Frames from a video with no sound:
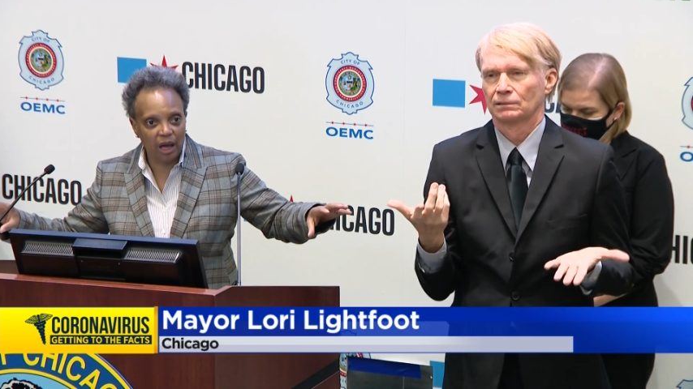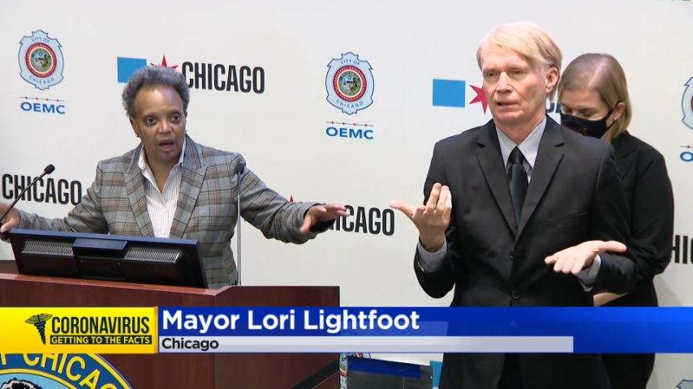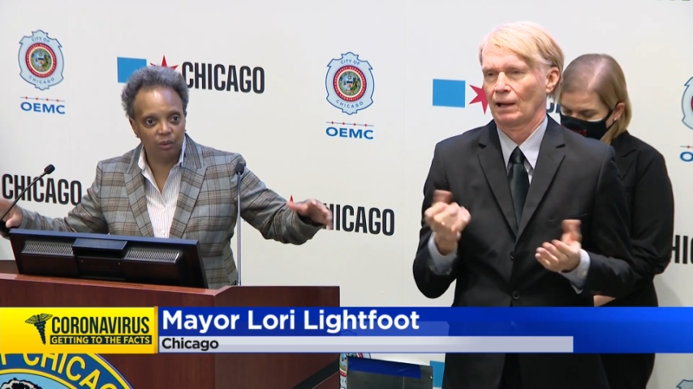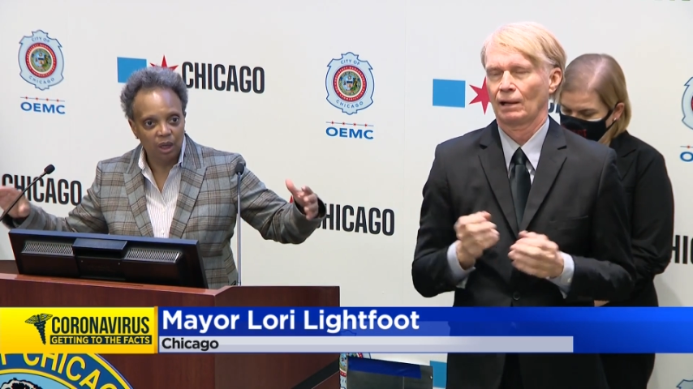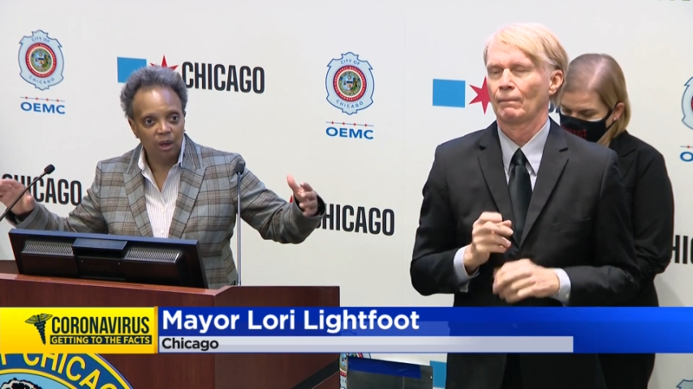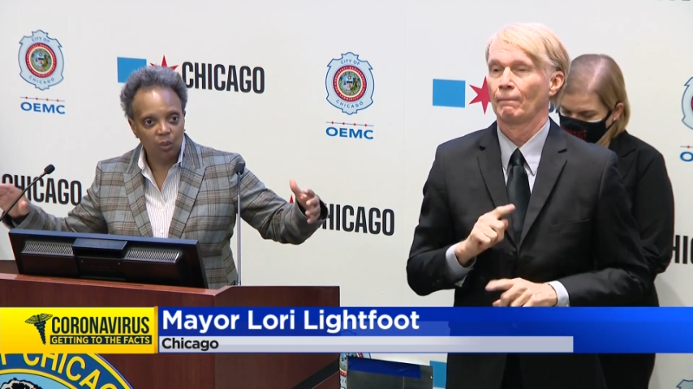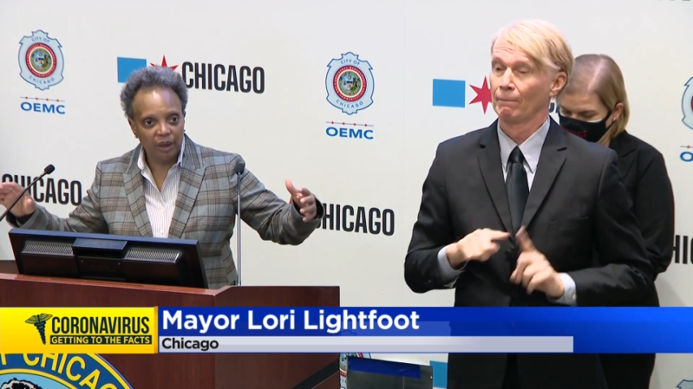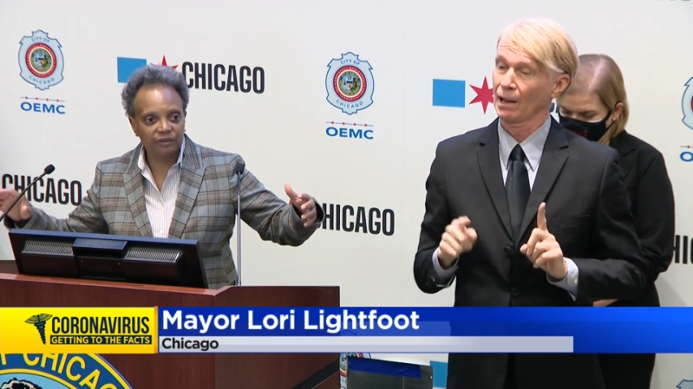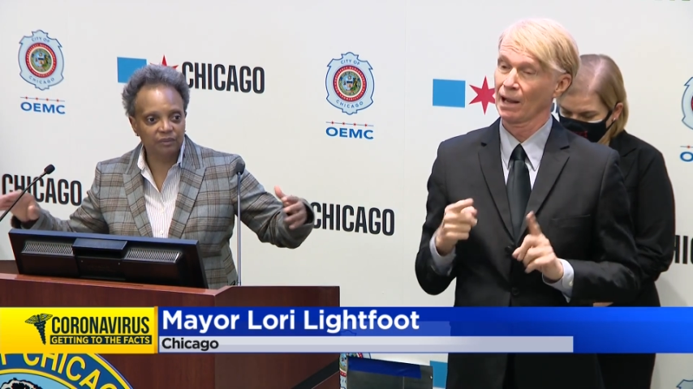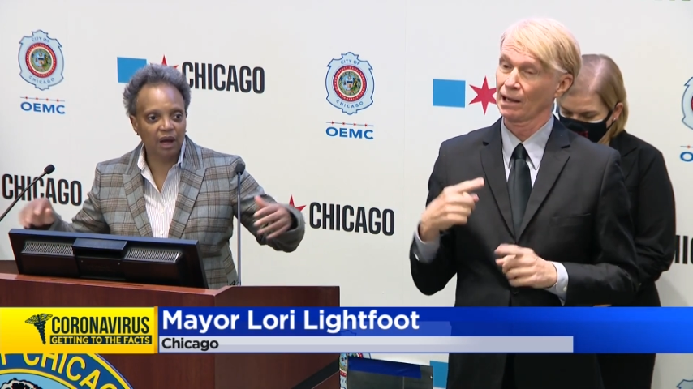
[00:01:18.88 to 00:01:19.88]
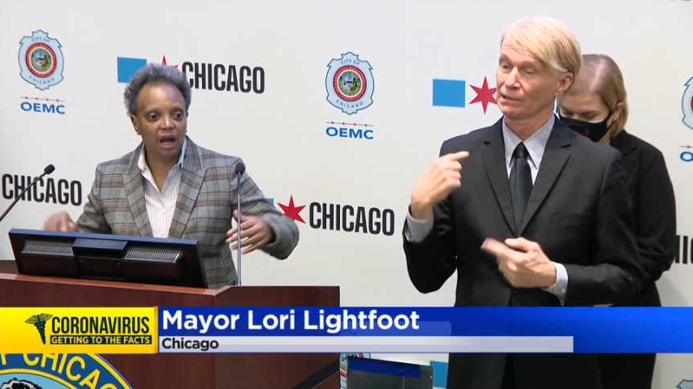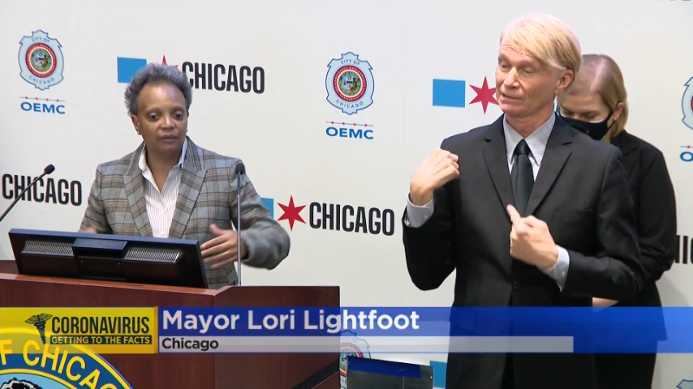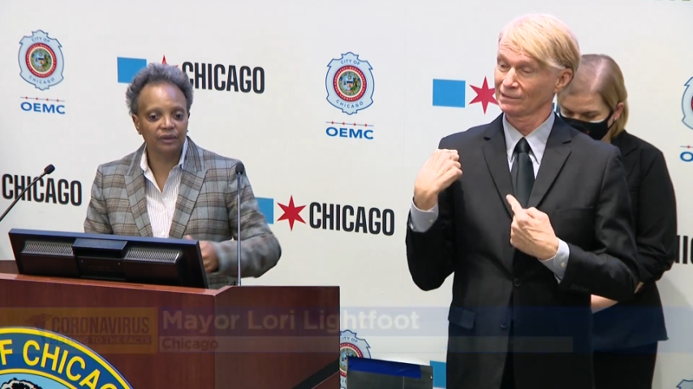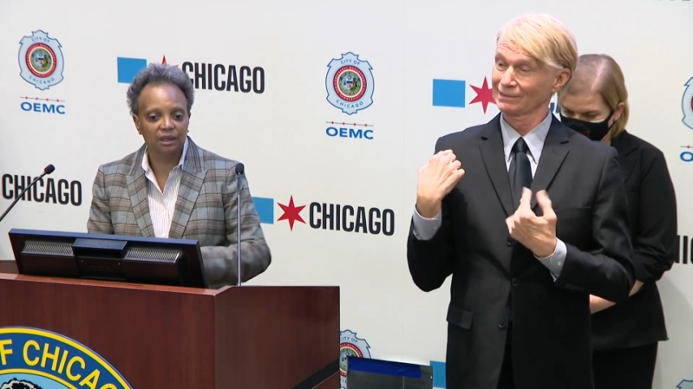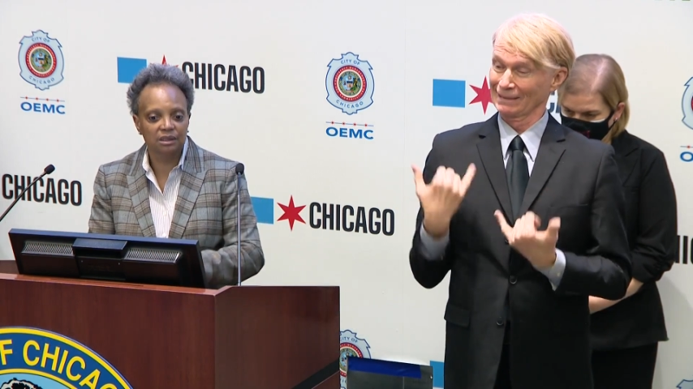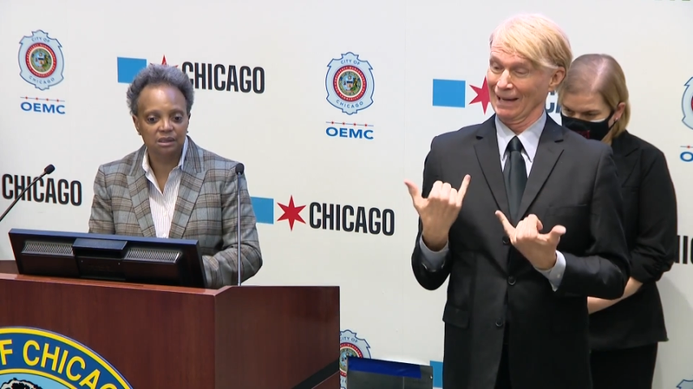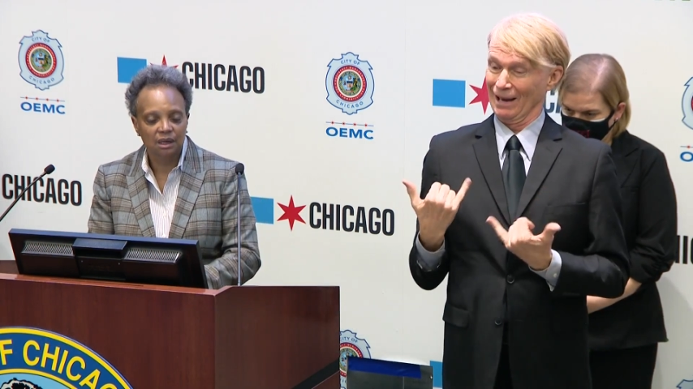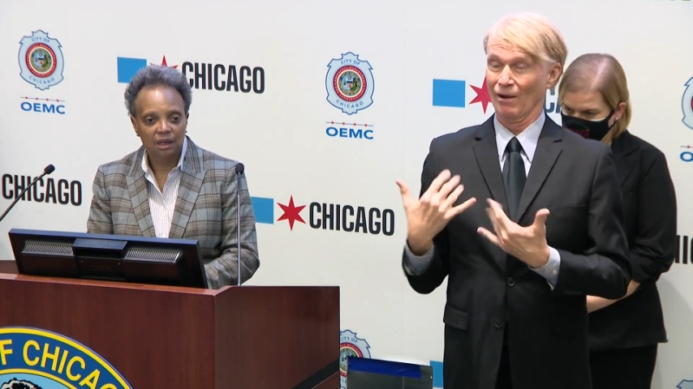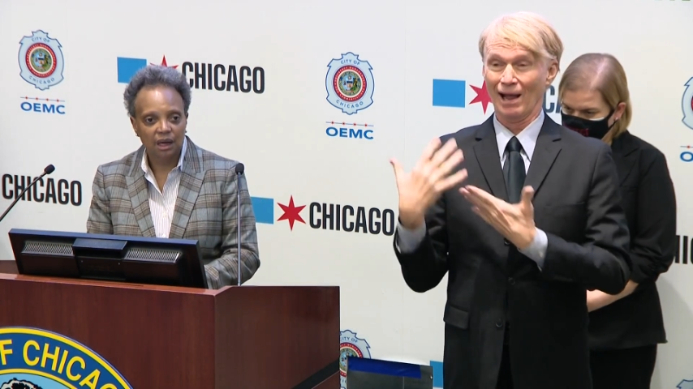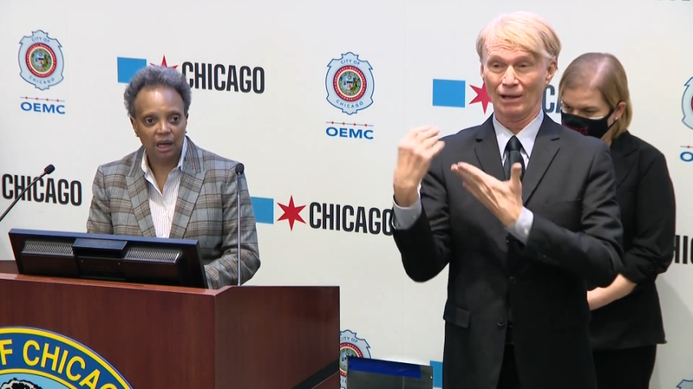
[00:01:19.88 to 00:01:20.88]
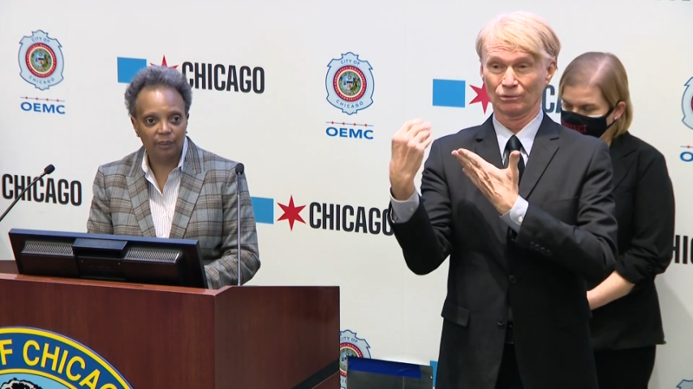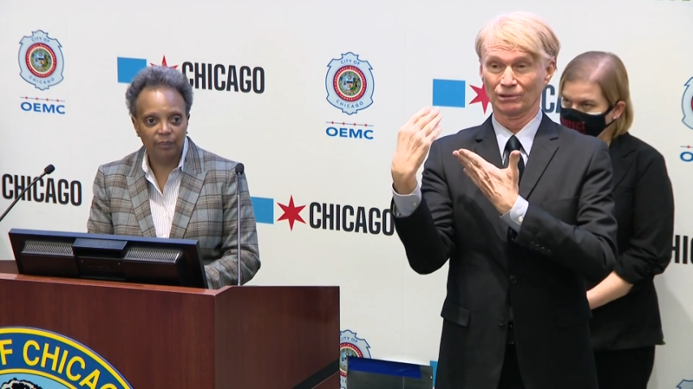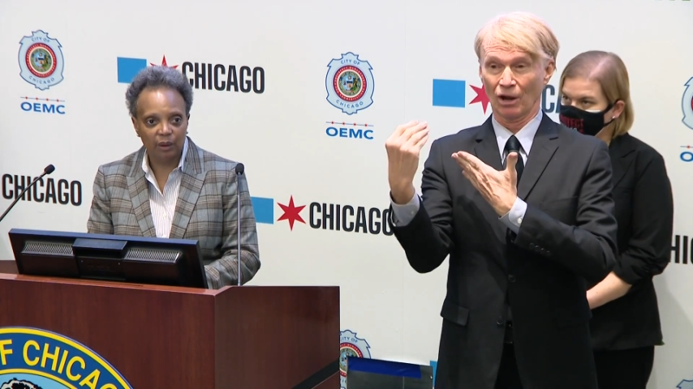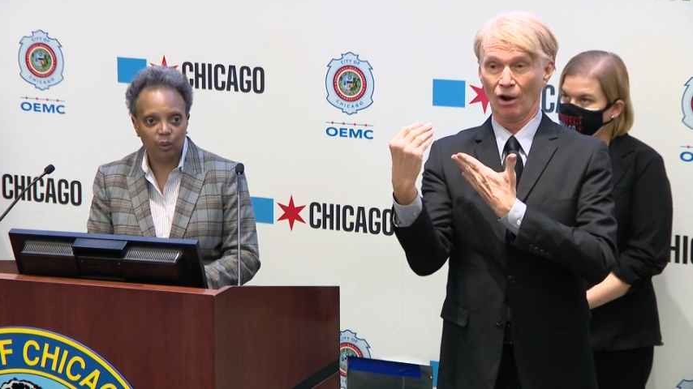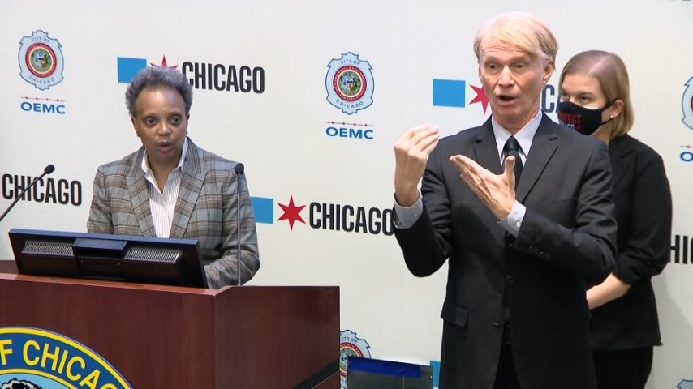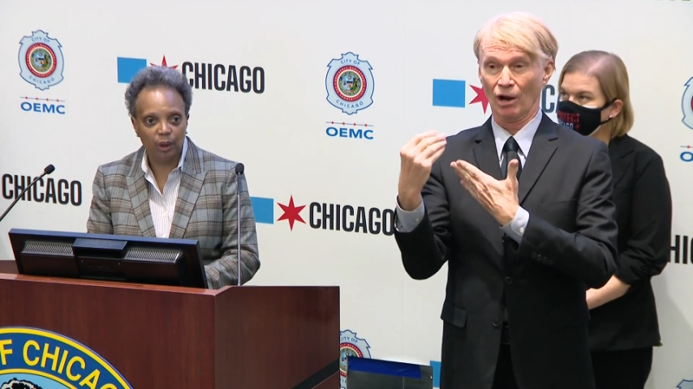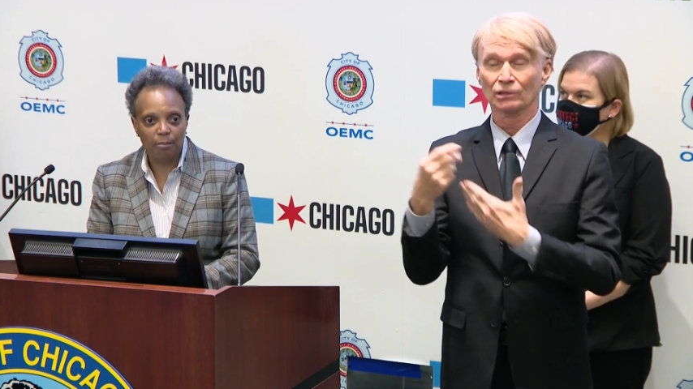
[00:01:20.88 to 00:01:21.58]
Speaker 1: out, we have some confidence um, that we're going